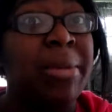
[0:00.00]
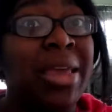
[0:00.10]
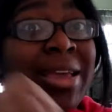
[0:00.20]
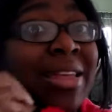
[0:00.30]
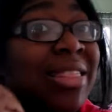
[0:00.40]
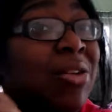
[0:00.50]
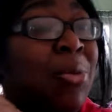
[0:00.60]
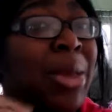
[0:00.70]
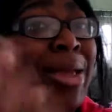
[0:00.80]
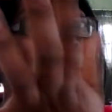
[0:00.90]
me, there'll
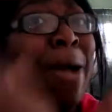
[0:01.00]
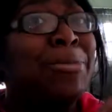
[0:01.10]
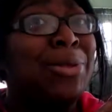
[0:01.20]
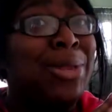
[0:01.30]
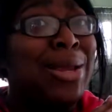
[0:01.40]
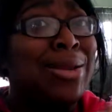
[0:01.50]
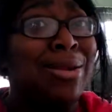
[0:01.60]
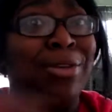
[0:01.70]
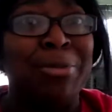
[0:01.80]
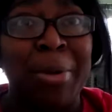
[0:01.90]
be absolutely
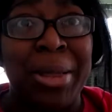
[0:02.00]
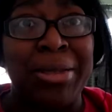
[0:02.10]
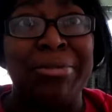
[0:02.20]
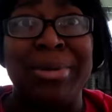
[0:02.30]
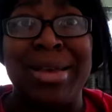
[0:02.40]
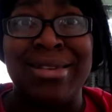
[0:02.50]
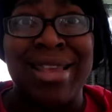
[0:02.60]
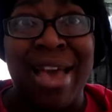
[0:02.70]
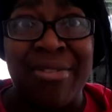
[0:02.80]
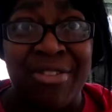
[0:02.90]
no spoilers, because
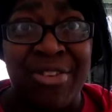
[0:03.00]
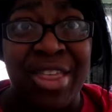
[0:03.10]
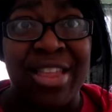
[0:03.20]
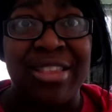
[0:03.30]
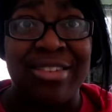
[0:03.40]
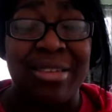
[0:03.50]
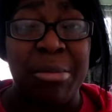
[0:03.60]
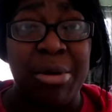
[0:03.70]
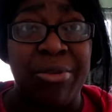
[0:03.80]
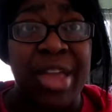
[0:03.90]
I have a feeling this is a
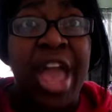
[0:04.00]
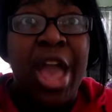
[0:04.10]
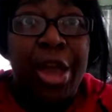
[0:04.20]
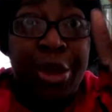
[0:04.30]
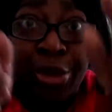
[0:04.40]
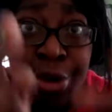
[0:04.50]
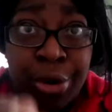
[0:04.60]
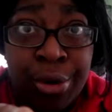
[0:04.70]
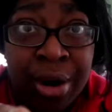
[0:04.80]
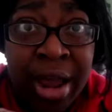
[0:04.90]
movie
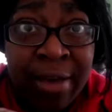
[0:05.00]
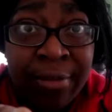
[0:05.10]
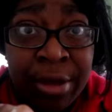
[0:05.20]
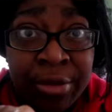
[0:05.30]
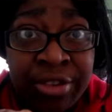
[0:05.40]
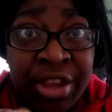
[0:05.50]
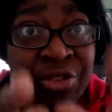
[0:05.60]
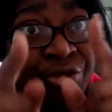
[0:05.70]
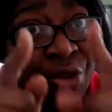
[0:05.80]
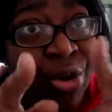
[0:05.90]
you're going to have to go see
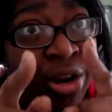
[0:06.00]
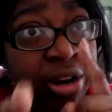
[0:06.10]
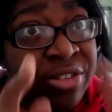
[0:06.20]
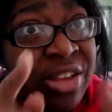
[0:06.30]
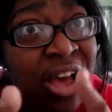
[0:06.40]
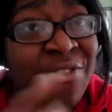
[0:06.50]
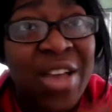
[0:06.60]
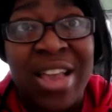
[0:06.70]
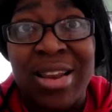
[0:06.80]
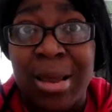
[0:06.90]
for yourself,
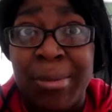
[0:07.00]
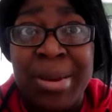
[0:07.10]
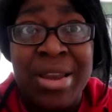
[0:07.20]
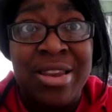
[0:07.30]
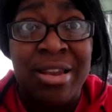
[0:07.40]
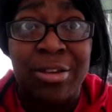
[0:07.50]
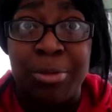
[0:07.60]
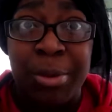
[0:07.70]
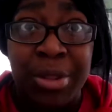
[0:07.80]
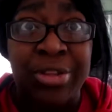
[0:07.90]
and there'll be no
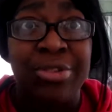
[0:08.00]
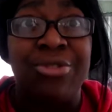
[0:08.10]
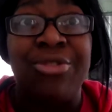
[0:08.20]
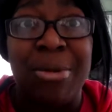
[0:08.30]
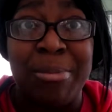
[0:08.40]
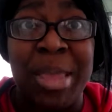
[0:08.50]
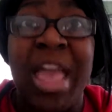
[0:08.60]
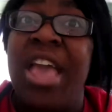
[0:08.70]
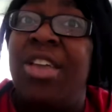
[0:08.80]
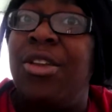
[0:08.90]
spoilers from me.
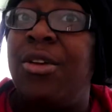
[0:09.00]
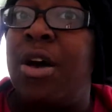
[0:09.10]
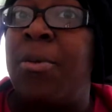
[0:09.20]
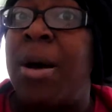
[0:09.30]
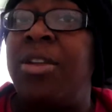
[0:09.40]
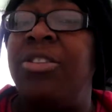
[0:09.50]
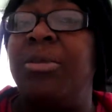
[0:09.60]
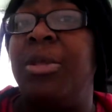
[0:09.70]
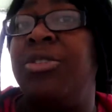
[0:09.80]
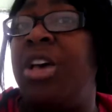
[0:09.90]
You can go watch
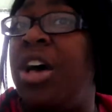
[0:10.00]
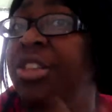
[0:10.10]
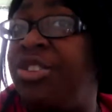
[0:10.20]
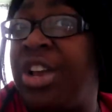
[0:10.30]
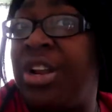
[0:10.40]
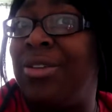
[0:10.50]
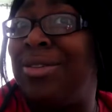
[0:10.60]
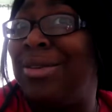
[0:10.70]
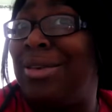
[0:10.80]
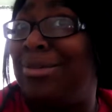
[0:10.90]
some of those other
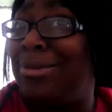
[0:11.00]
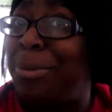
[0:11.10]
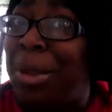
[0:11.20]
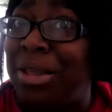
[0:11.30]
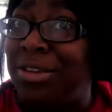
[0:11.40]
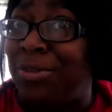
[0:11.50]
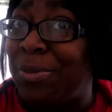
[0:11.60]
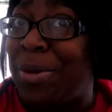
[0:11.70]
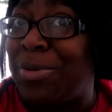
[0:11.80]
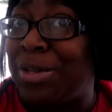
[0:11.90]
channels and get some spoilers if you
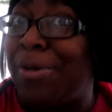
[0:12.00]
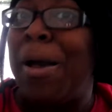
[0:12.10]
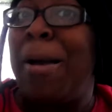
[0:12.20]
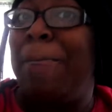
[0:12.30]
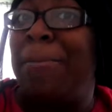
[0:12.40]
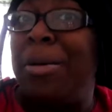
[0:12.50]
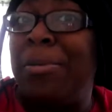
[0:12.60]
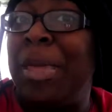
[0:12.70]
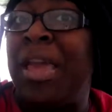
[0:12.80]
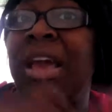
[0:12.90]
want to, but
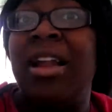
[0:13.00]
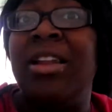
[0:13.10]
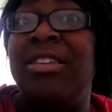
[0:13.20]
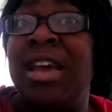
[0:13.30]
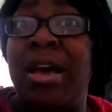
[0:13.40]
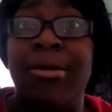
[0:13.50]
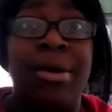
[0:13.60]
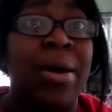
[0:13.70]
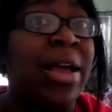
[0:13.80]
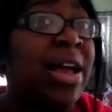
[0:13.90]
me, honey child,
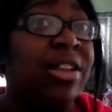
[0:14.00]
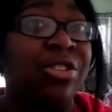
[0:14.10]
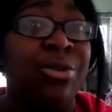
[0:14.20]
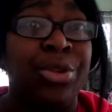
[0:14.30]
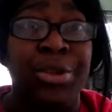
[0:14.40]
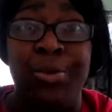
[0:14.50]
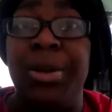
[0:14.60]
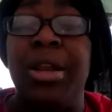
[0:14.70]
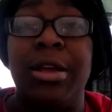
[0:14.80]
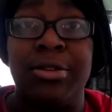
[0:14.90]
no, I got you. You
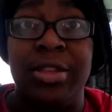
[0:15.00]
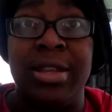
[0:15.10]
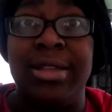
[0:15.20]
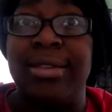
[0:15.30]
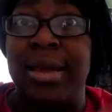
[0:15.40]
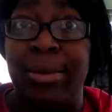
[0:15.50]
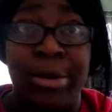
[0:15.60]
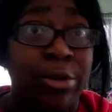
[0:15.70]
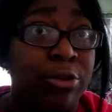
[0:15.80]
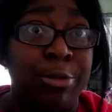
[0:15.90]
need to go see this and
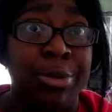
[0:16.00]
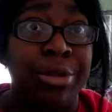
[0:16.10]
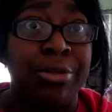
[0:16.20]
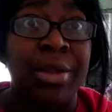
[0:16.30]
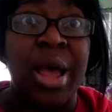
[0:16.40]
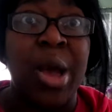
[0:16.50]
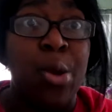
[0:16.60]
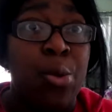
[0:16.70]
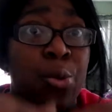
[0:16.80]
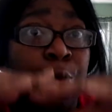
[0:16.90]
with no spoilers
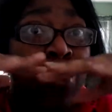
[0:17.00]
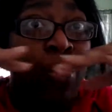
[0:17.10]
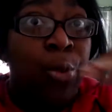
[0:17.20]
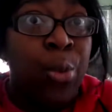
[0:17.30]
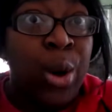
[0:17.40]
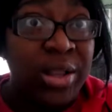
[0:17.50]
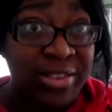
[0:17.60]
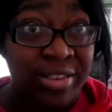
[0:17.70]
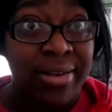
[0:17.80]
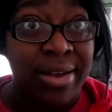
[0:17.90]

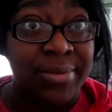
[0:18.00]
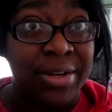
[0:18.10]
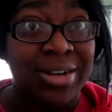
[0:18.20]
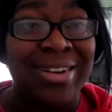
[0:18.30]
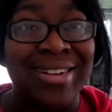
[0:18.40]
whatsoever.